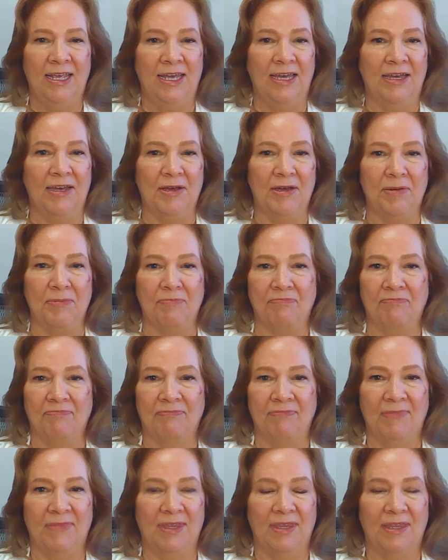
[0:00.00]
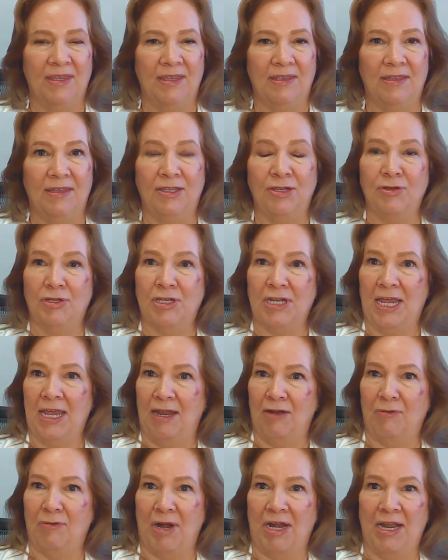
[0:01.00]
I used to
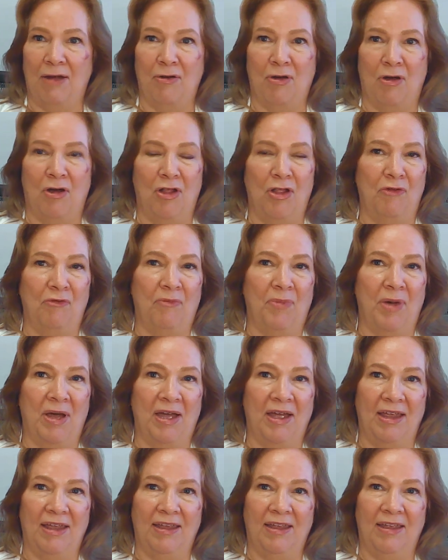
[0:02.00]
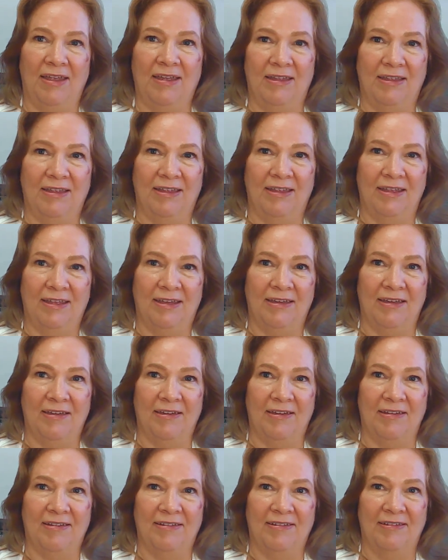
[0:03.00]
handwrite out all of my
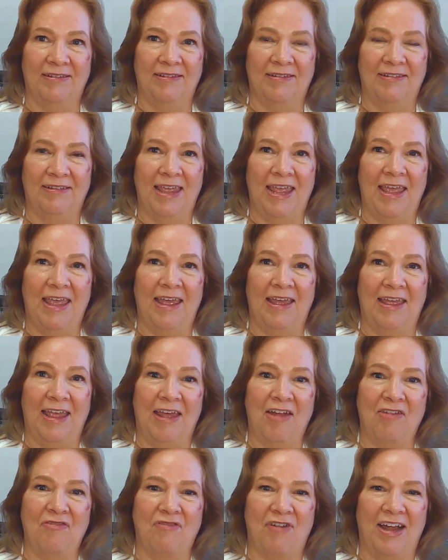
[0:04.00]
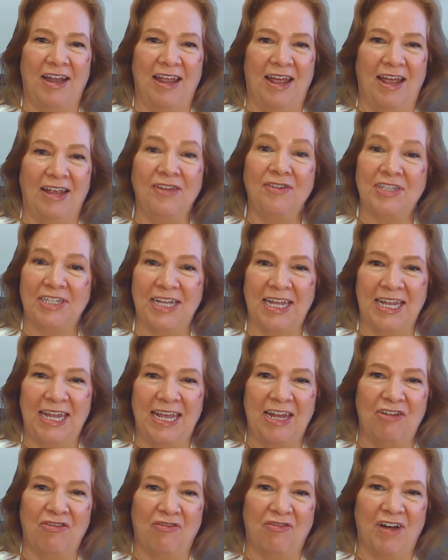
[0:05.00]
I used to
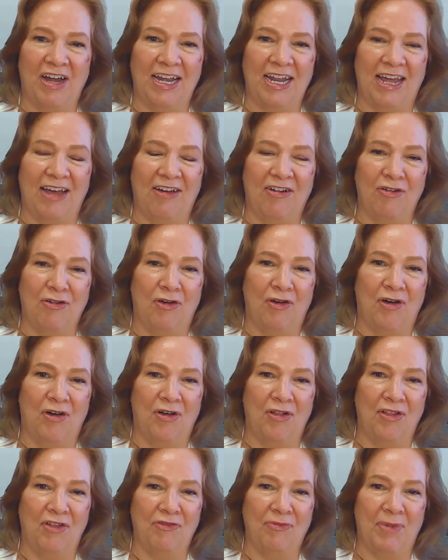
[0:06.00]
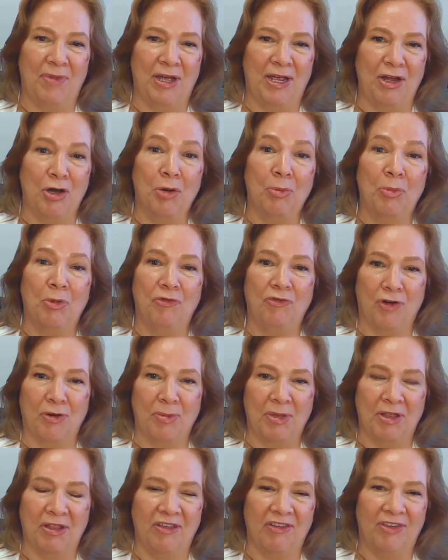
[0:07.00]
handwrite out all of my herbal
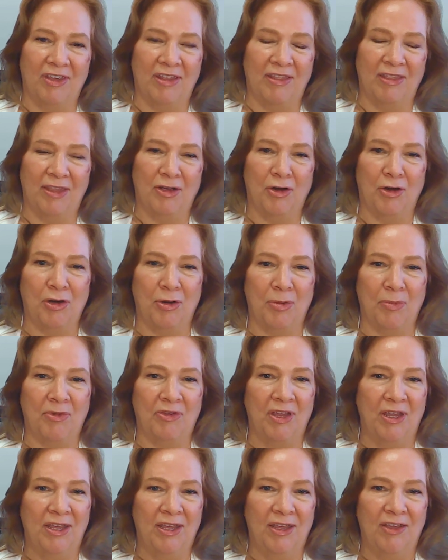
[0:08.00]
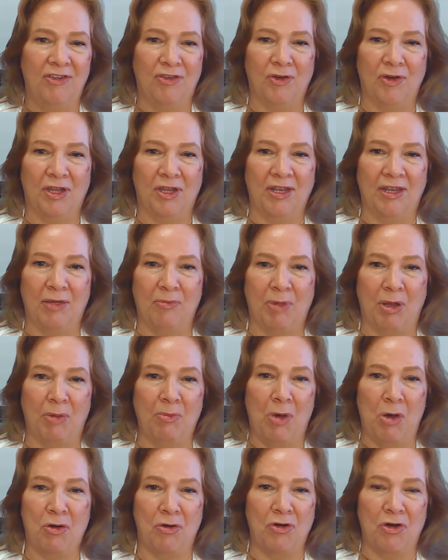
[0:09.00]
formulas and the herbs so I could get my
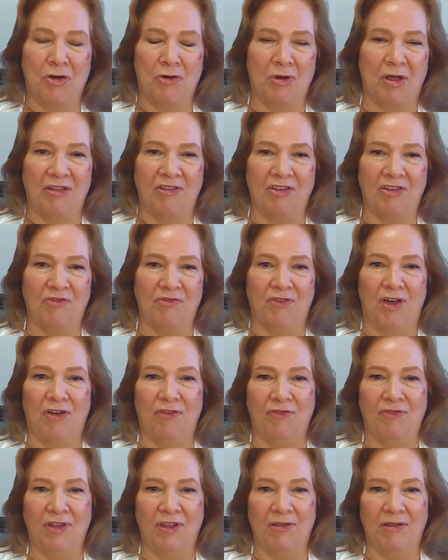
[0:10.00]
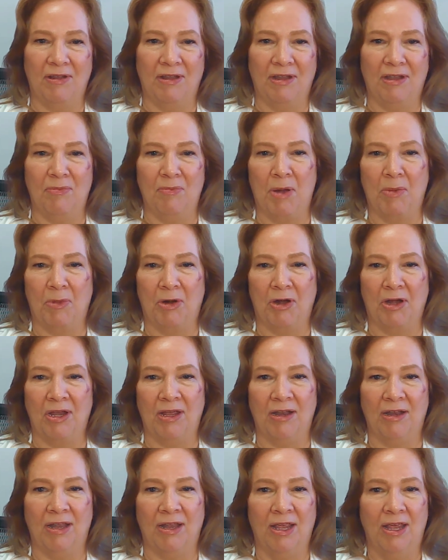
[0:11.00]
motor neurons involved in memory.
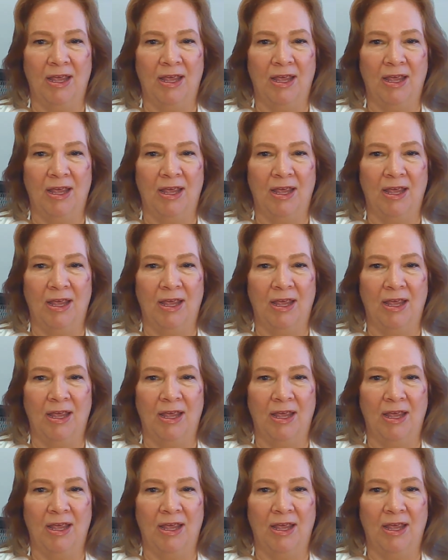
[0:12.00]
And